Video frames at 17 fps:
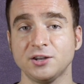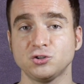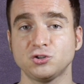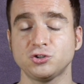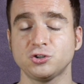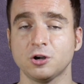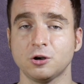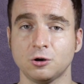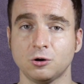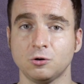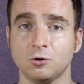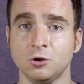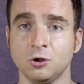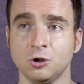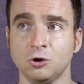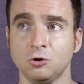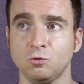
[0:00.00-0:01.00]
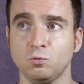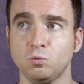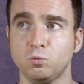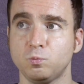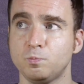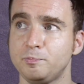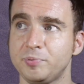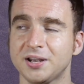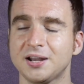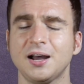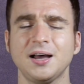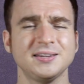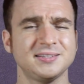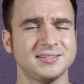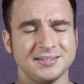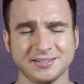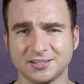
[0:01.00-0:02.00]
And so,
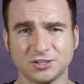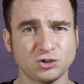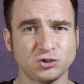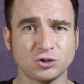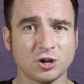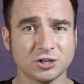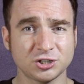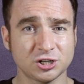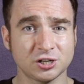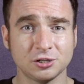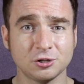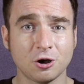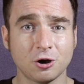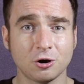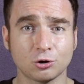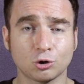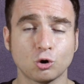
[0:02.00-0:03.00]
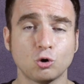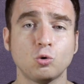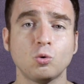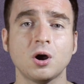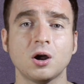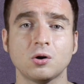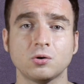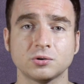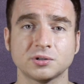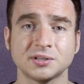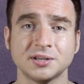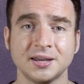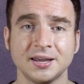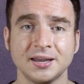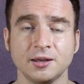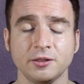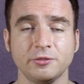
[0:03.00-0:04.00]
because it's such a long quote,
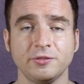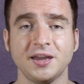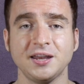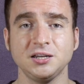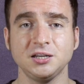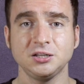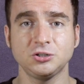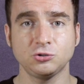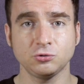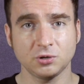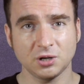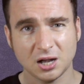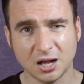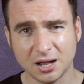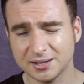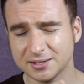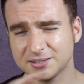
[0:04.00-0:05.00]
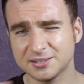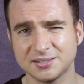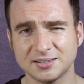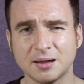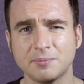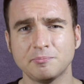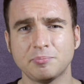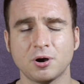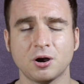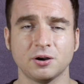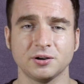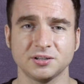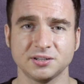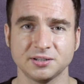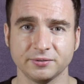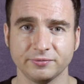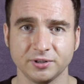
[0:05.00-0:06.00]
they need to cut some
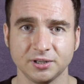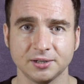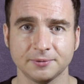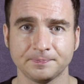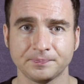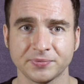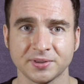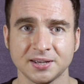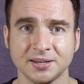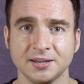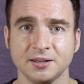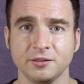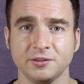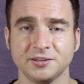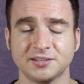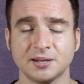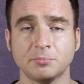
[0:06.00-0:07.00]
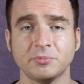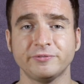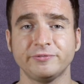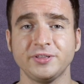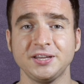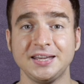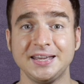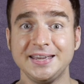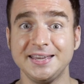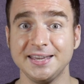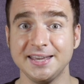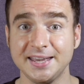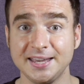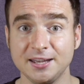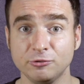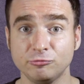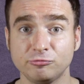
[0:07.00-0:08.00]
parts of it, some of the
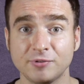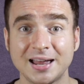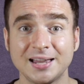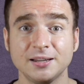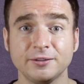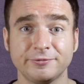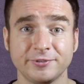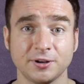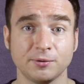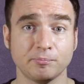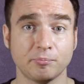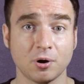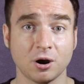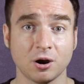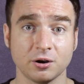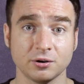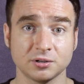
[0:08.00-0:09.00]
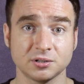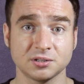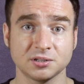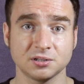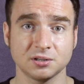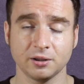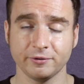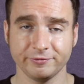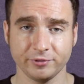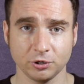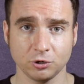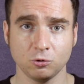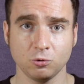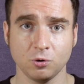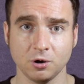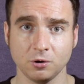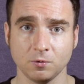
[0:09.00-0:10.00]
irrelevant parts of the
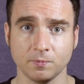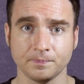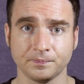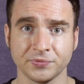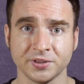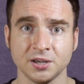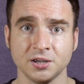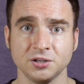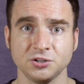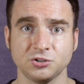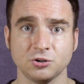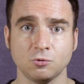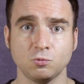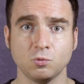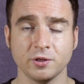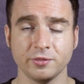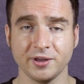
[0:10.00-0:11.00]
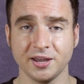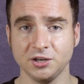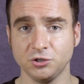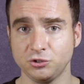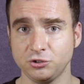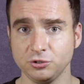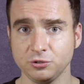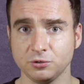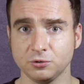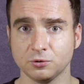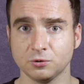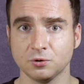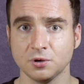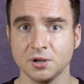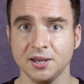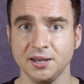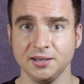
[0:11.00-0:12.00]
quote. So what they
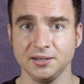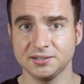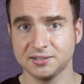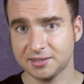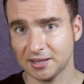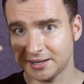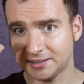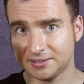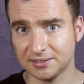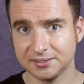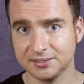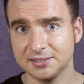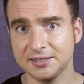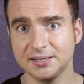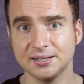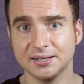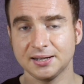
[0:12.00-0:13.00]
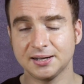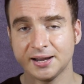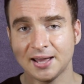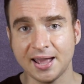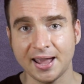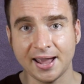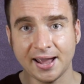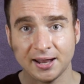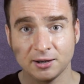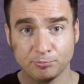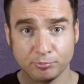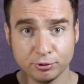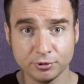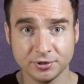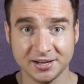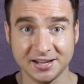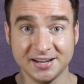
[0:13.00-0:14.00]
do is they delete it
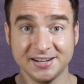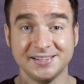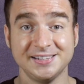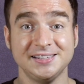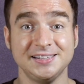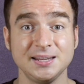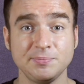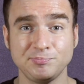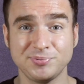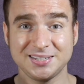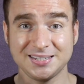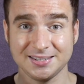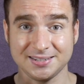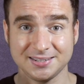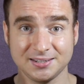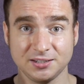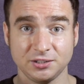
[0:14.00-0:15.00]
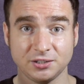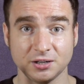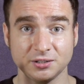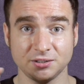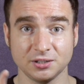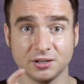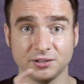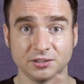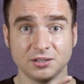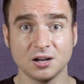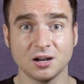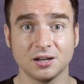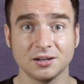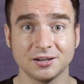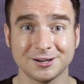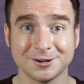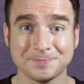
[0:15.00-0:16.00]
and put an ellipsis,
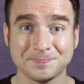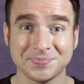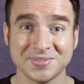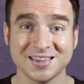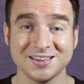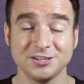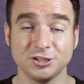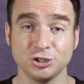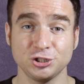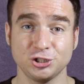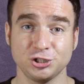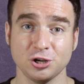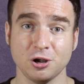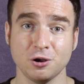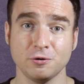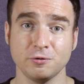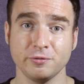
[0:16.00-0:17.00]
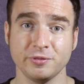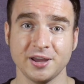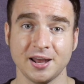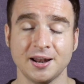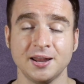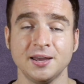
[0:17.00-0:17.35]
to show